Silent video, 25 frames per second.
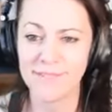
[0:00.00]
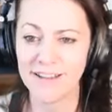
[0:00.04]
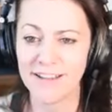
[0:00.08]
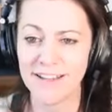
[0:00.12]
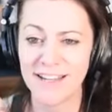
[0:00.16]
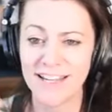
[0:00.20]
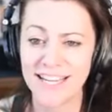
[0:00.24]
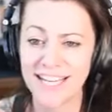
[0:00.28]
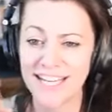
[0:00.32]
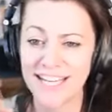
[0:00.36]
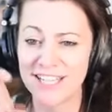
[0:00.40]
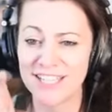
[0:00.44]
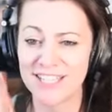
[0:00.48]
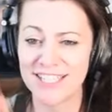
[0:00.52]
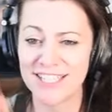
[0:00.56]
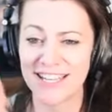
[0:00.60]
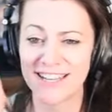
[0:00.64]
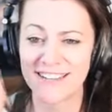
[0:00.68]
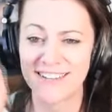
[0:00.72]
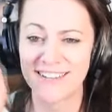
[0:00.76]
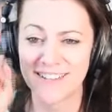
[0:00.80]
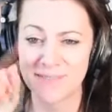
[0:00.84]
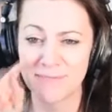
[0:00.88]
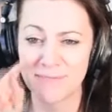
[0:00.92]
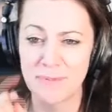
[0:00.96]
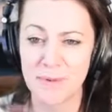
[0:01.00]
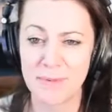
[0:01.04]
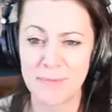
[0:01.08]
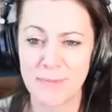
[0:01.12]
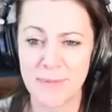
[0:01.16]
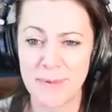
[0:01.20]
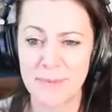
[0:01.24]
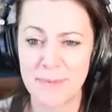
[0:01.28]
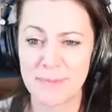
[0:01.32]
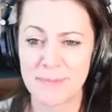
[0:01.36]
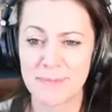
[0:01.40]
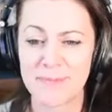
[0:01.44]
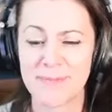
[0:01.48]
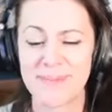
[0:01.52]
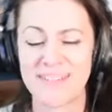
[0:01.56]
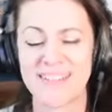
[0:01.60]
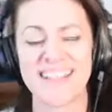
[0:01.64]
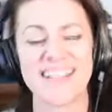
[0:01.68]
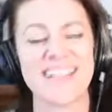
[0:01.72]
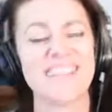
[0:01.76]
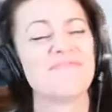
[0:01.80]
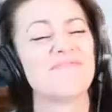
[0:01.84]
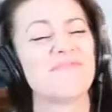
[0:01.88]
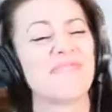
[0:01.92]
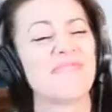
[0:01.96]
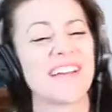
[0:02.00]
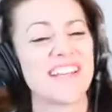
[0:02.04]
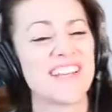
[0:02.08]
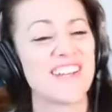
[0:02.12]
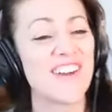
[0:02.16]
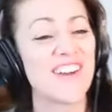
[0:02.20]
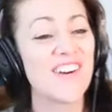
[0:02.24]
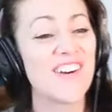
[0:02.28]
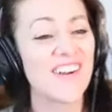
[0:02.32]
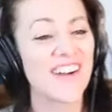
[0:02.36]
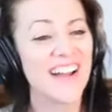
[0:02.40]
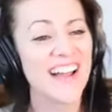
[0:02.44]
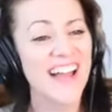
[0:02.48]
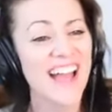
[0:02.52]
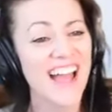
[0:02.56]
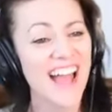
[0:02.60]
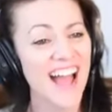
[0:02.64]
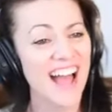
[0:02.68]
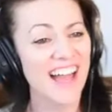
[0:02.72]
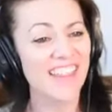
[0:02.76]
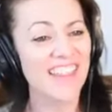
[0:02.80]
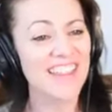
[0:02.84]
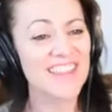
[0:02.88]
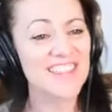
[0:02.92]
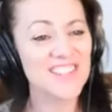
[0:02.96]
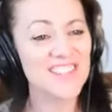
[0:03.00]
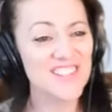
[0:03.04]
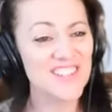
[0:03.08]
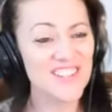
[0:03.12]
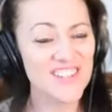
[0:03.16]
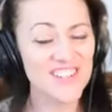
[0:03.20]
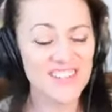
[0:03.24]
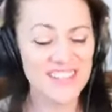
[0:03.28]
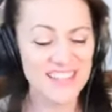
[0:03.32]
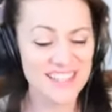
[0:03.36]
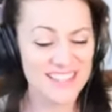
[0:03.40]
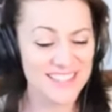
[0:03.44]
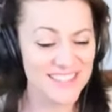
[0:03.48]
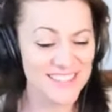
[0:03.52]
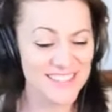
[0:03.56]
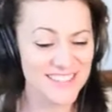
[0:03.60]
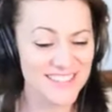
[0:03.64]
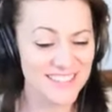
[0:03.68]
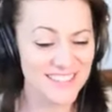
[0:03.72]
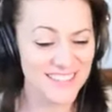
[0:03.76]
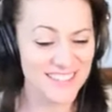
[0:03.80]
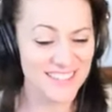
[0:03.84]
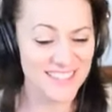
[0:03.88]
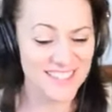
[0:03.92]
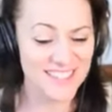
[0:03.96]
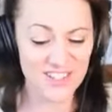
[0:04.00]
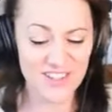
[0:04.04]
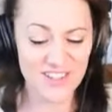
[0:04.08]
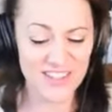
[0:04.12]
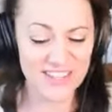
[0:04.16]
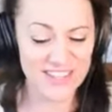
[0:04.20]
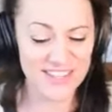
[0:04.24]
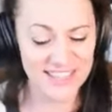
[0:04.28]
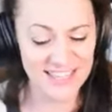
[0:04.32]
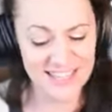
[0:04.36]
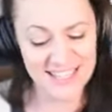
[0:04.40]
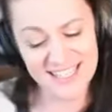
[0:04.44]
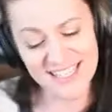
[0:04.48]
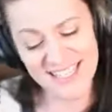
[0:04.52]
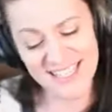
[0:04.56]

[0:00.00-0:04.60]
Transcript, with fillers: but no, let's do this. Let's do this. Let's